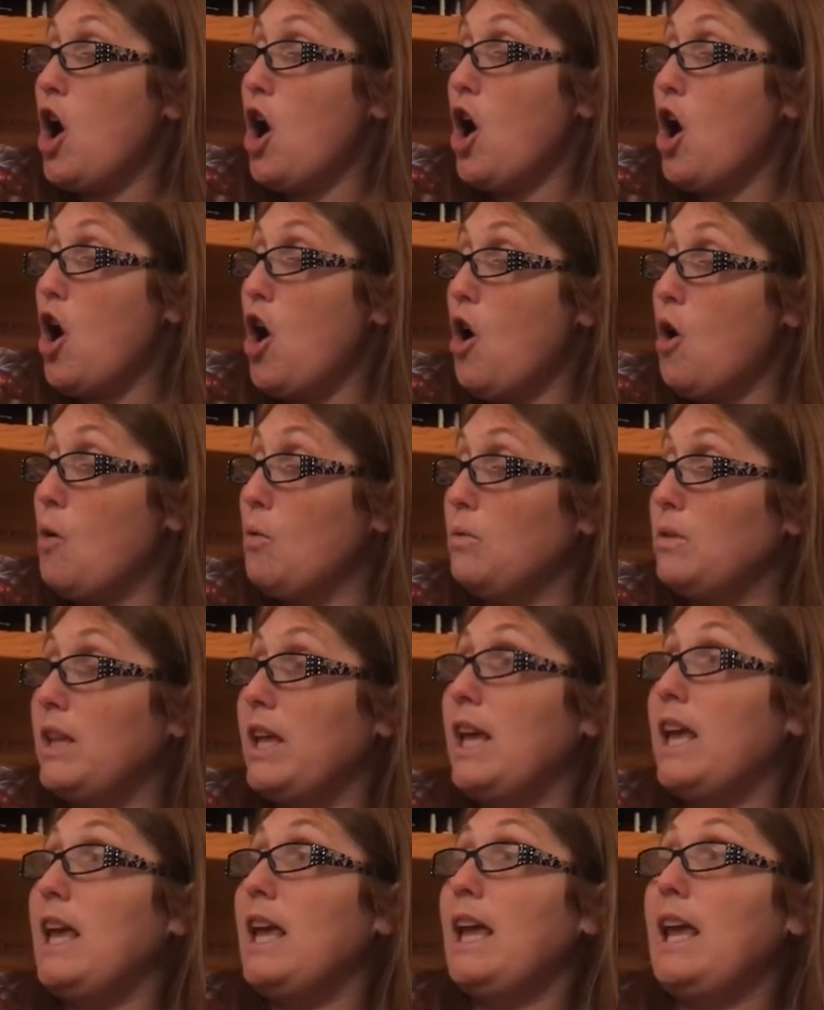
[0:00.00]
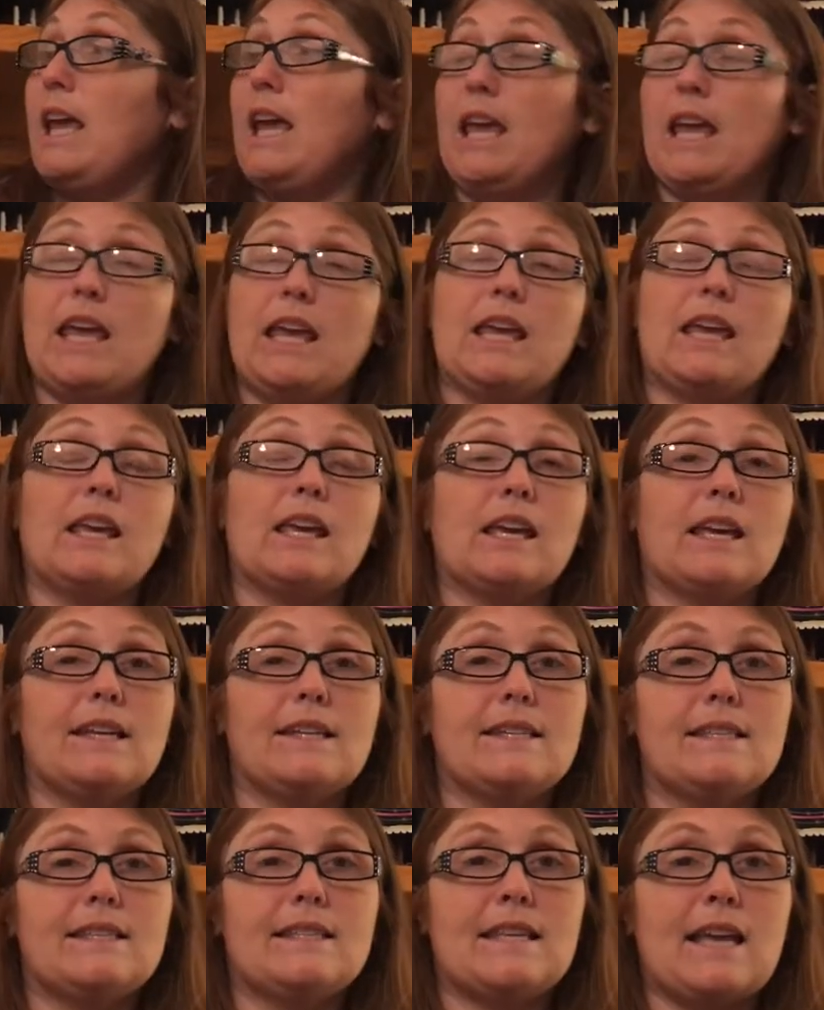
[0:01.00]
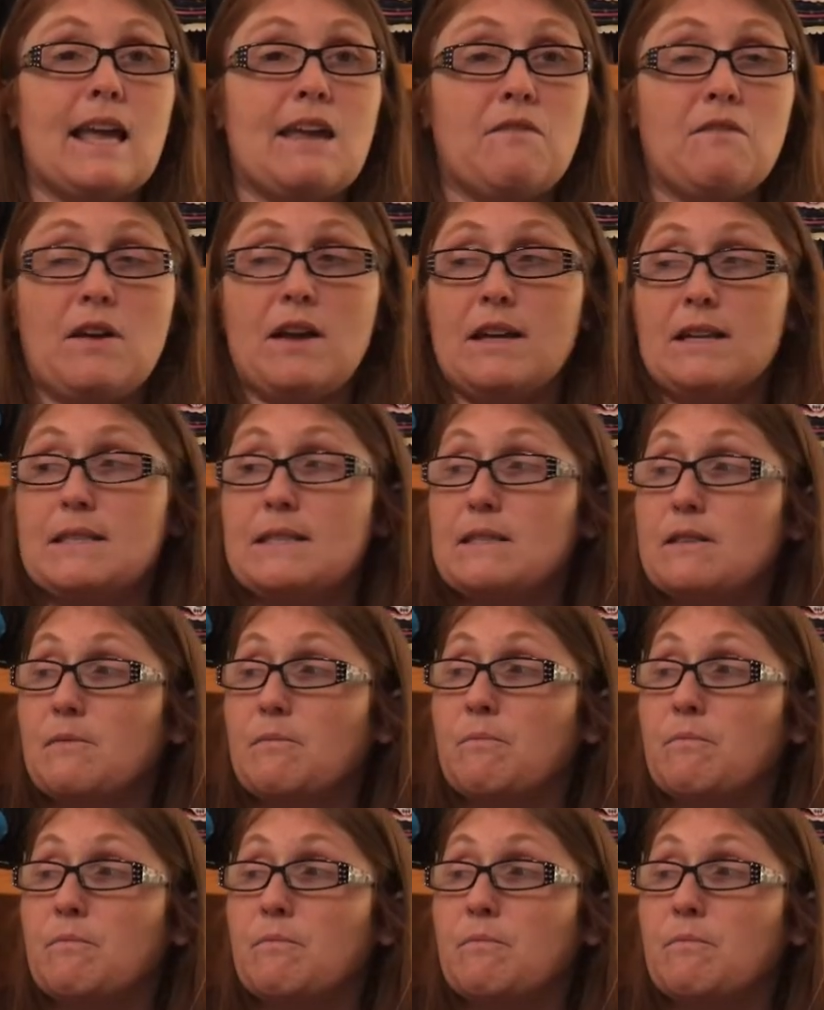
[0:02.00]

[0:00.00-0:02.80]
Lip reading: Only he can save us."